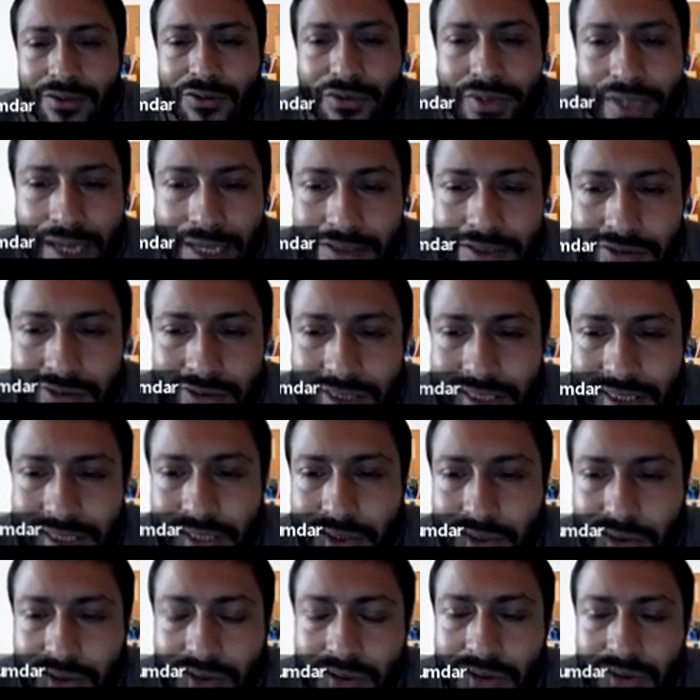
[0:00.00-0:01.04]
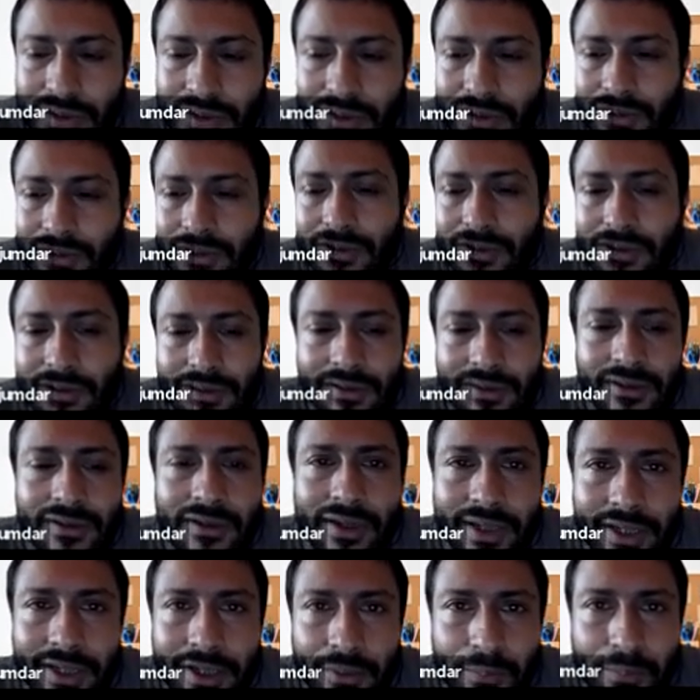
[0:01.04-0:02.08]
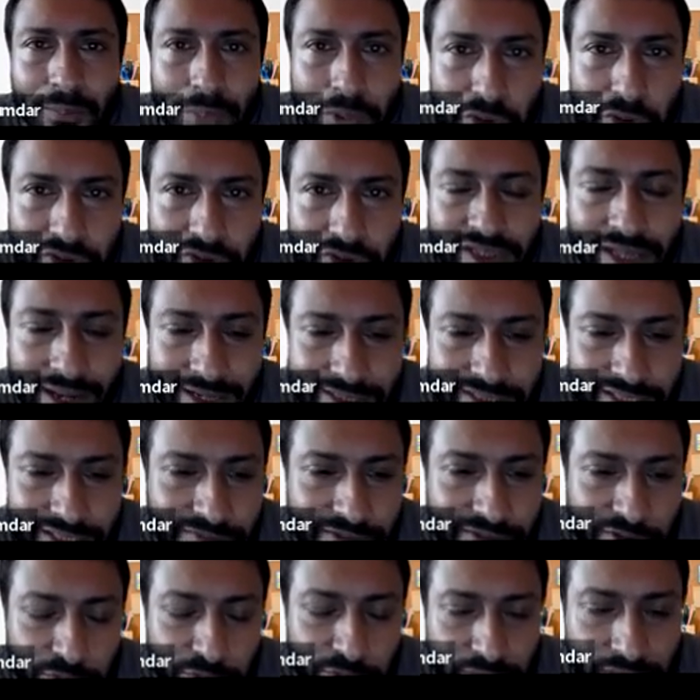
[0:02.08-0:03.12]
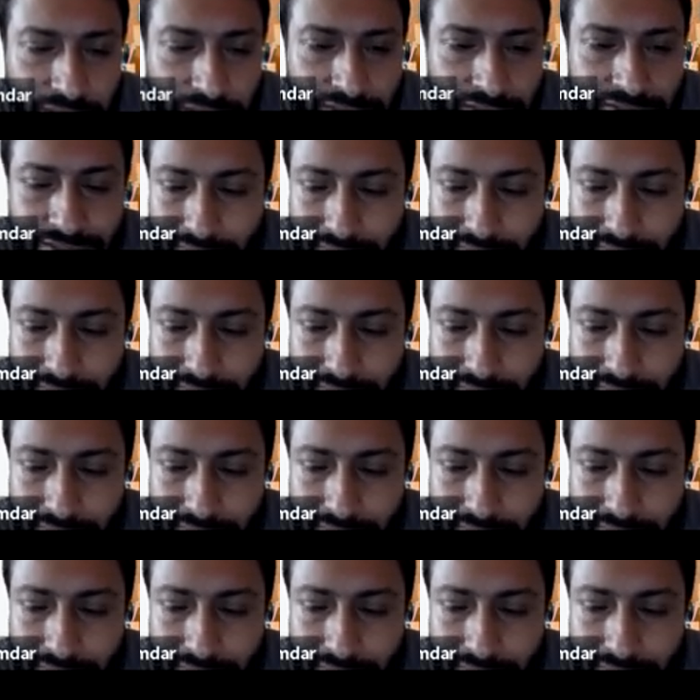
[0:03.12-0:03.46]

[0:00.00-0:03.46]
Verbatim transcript: we actually need to compute the action value pairs